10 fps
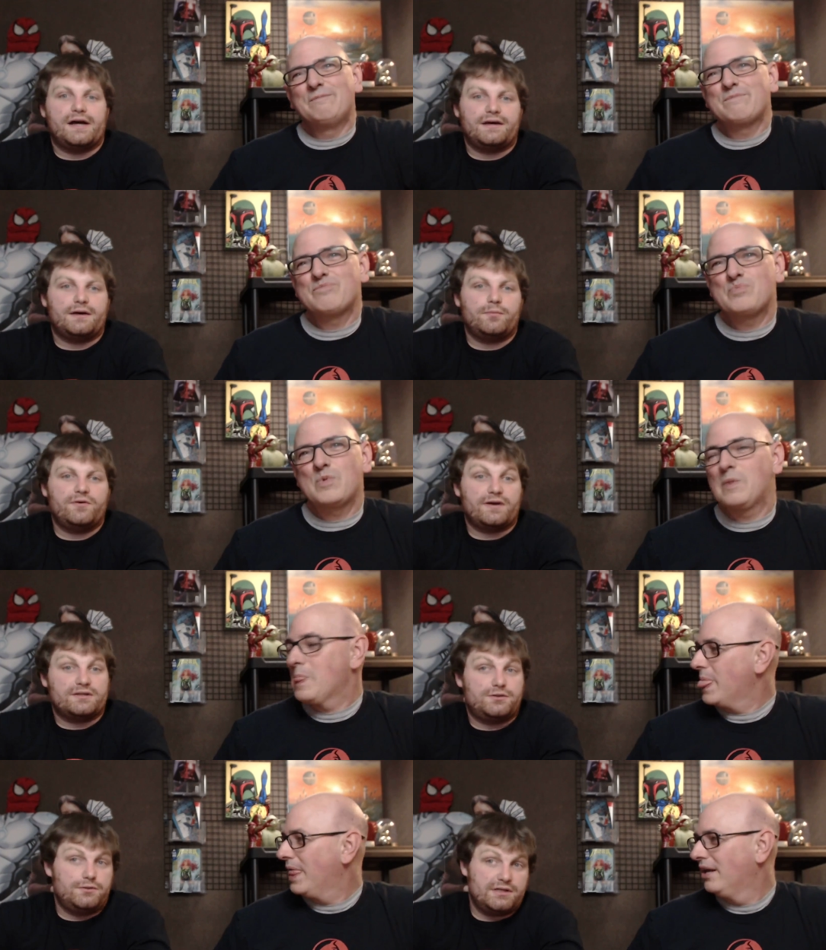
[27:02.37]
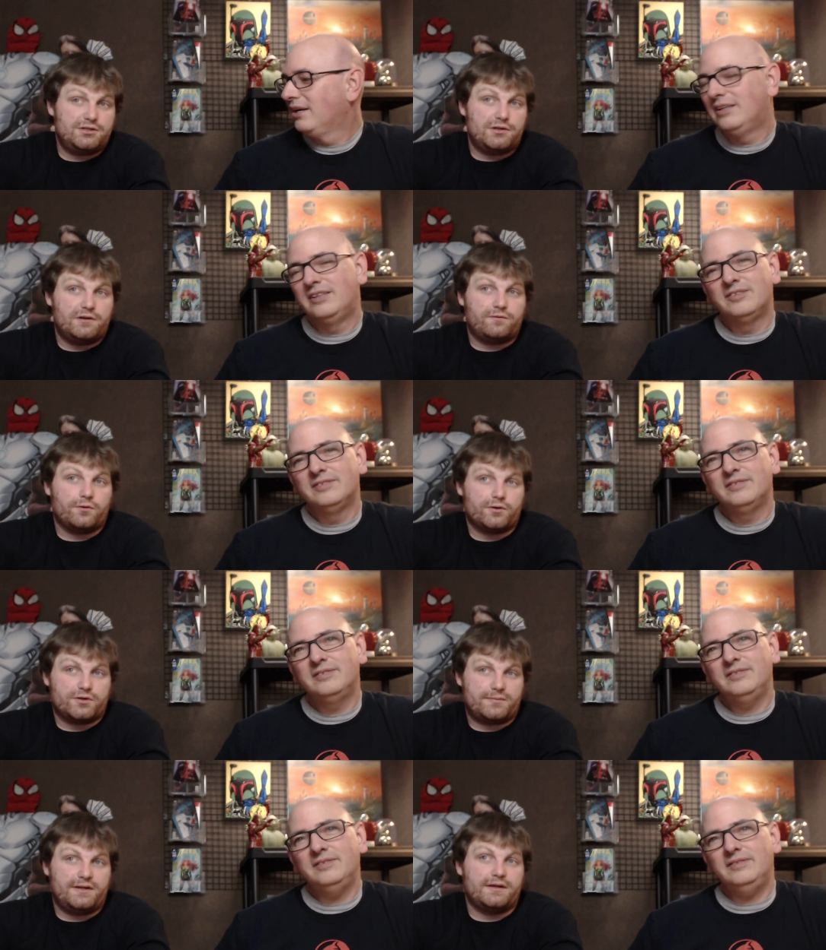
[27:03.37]
Speaker 1: uh, moving on to Did You Know Four
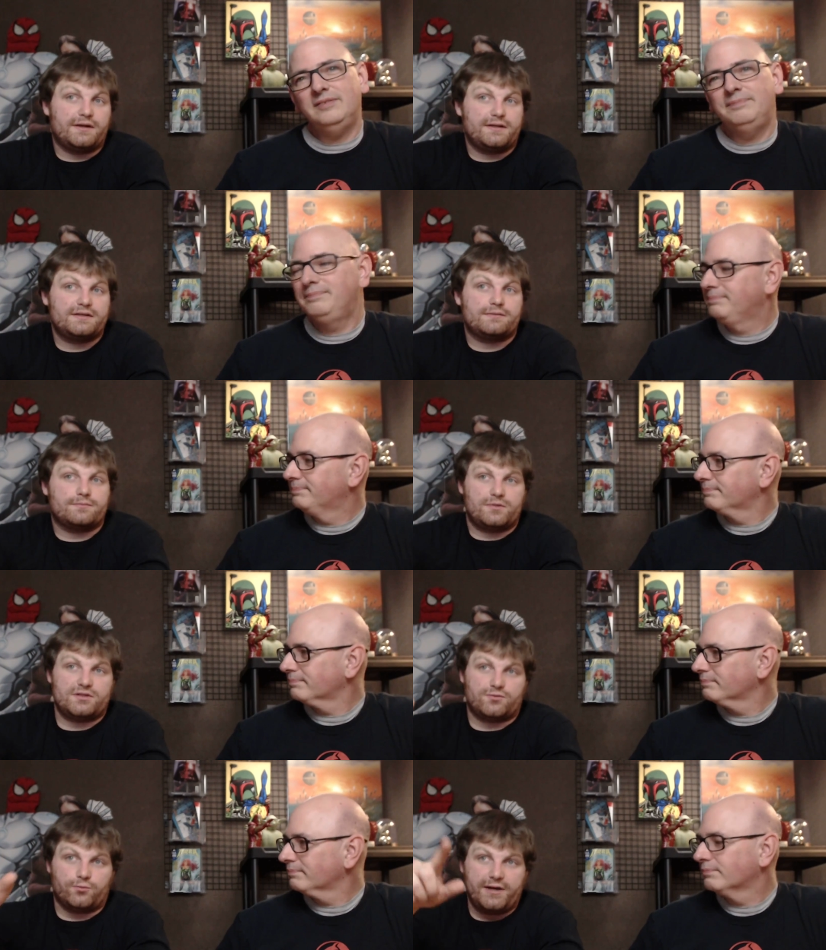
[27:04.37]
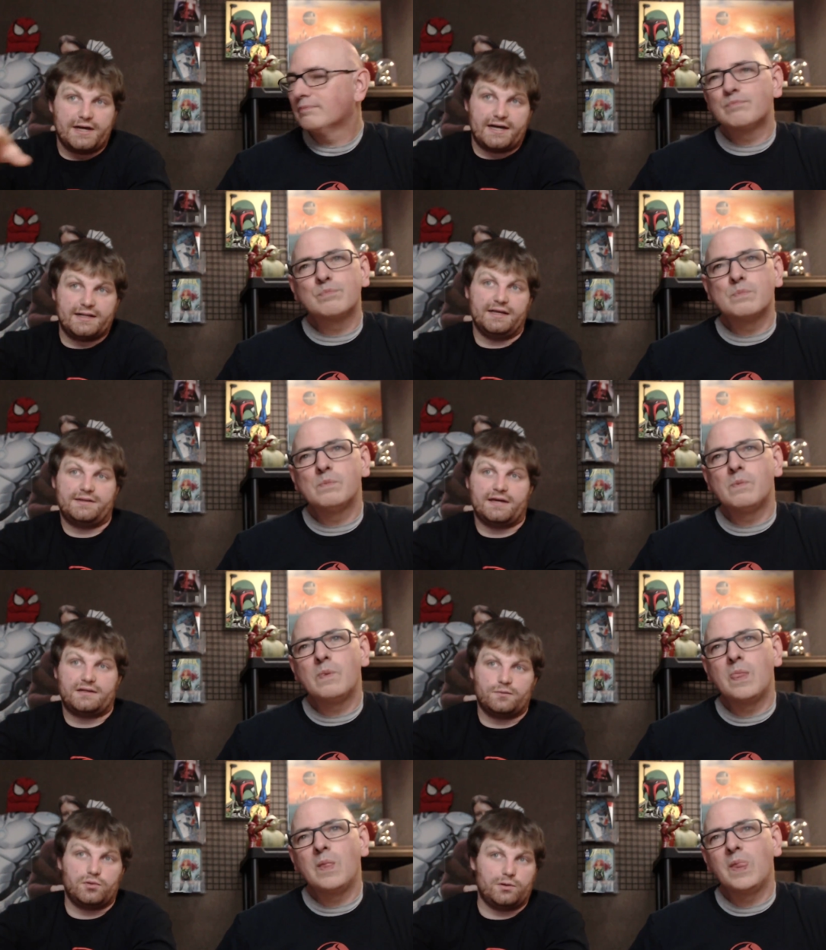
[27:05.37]
Horsemen. Let, let's re highlight that
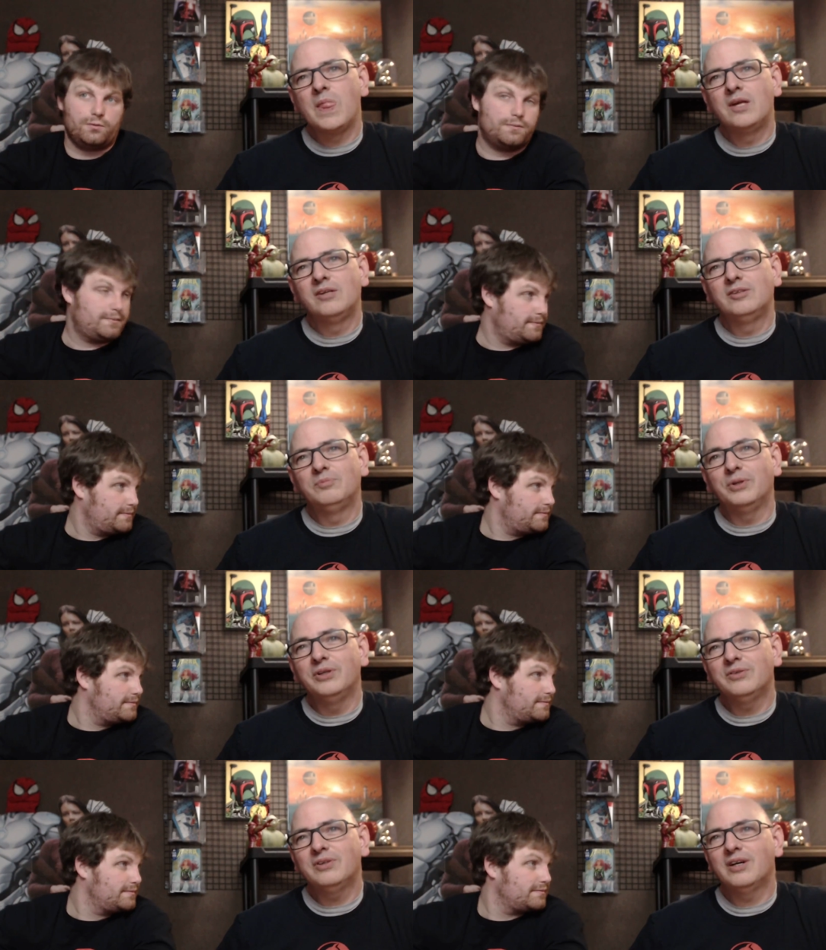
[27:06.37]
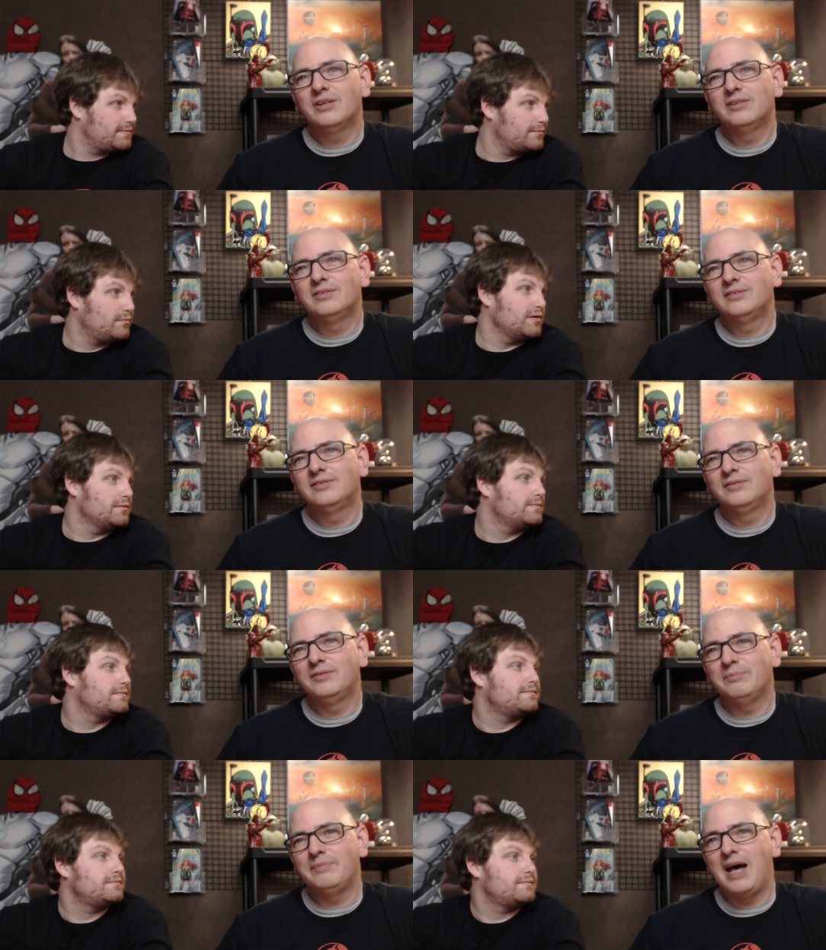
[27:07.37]
to blue. Blue? Blue.
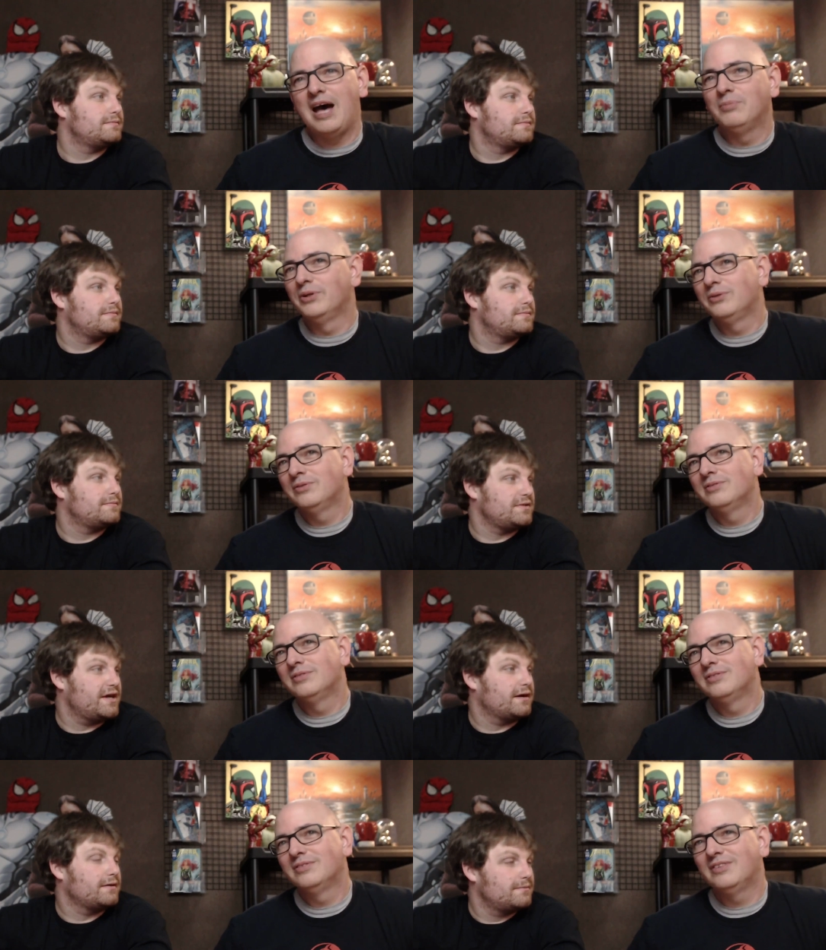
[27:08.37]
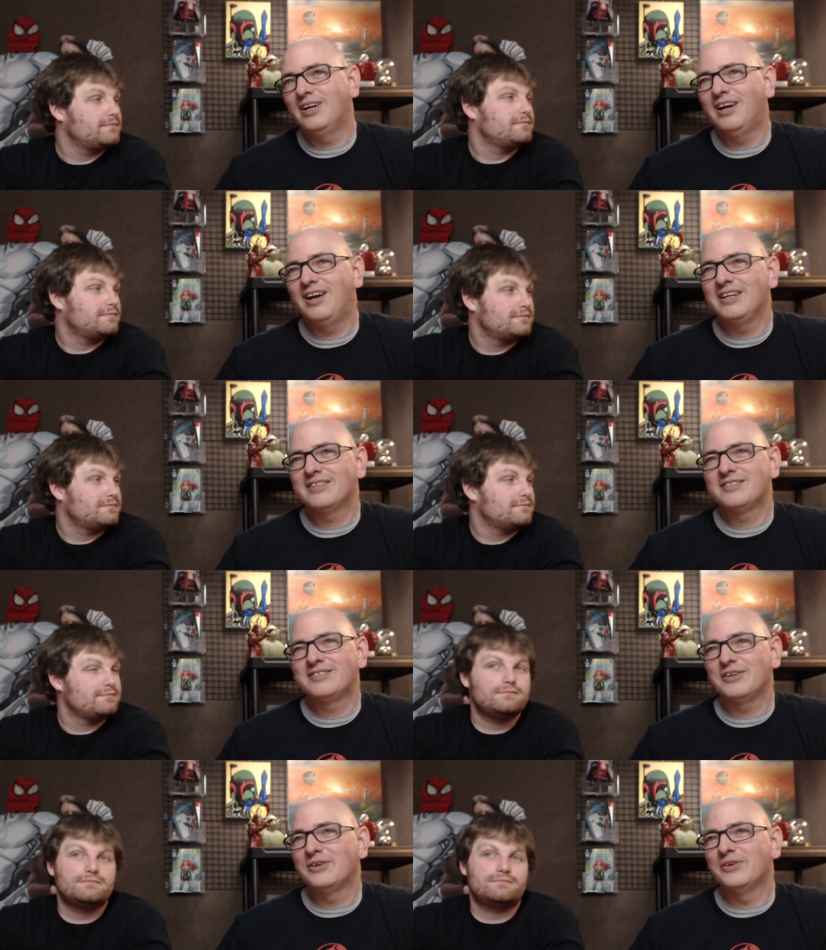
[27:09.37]
Speaker 2: I'm blue? Yeah. All right,
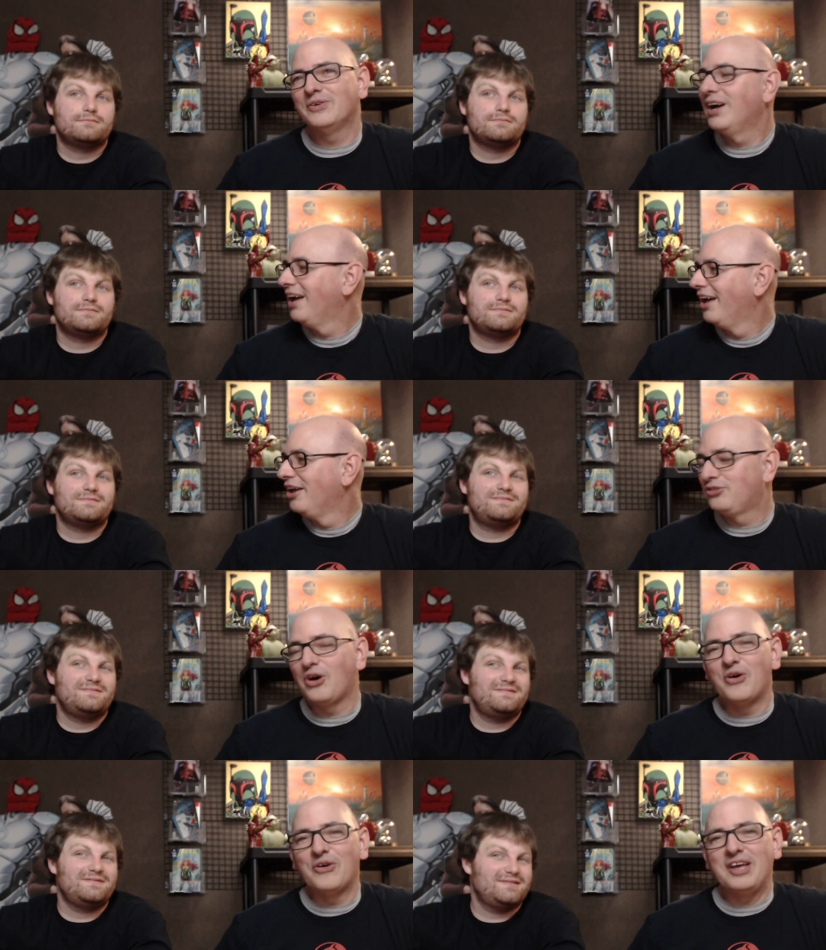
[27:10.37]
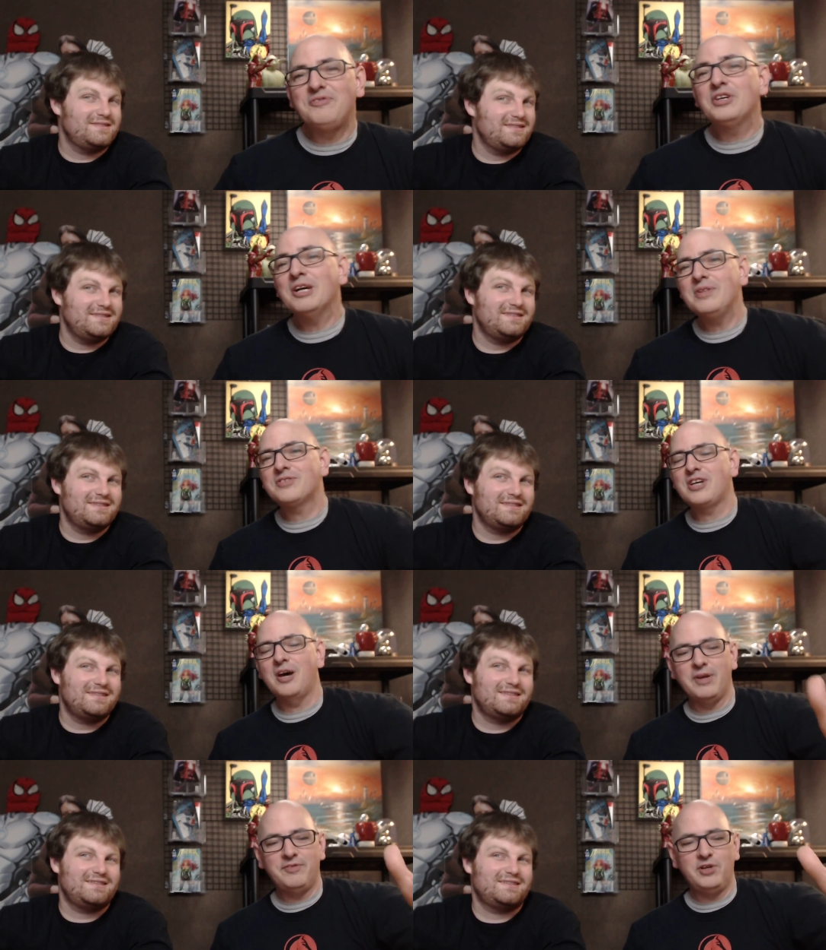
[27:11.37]
so so if you come in the
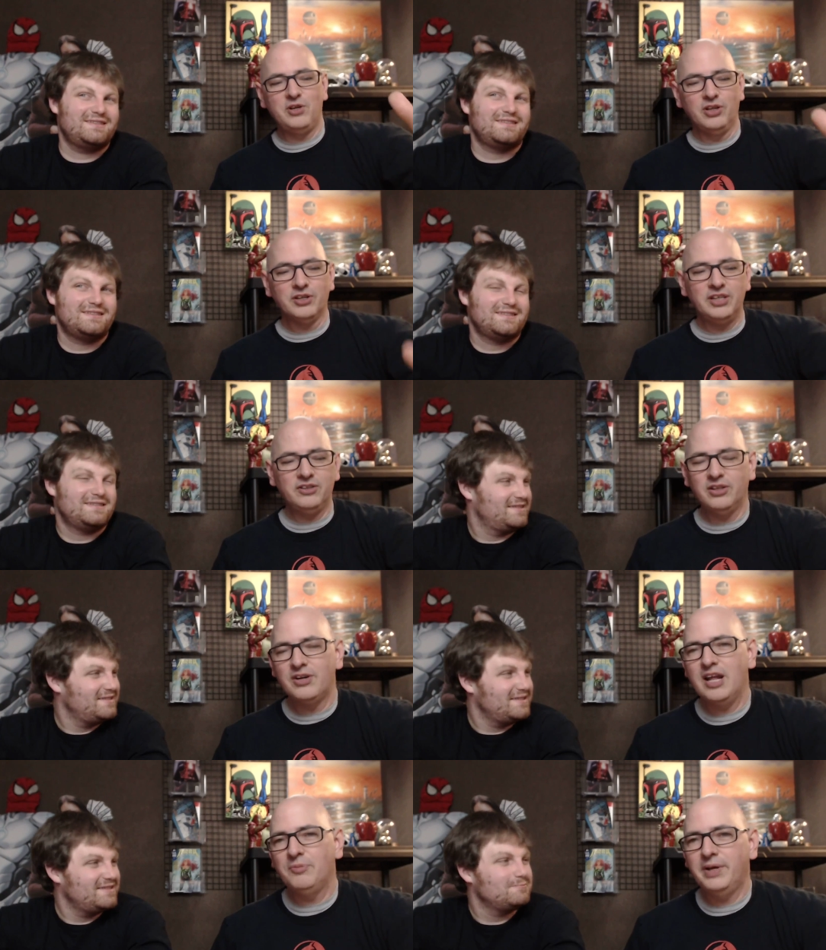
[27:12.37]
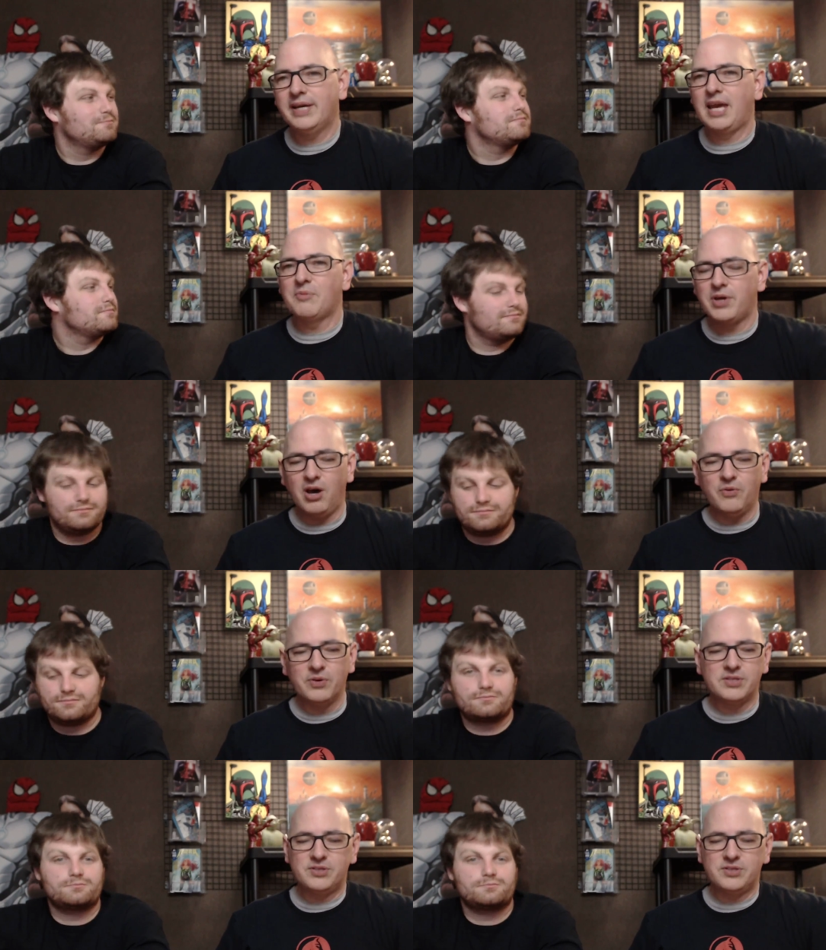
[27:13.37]
shop, if you're looking to learn how to play a game, we always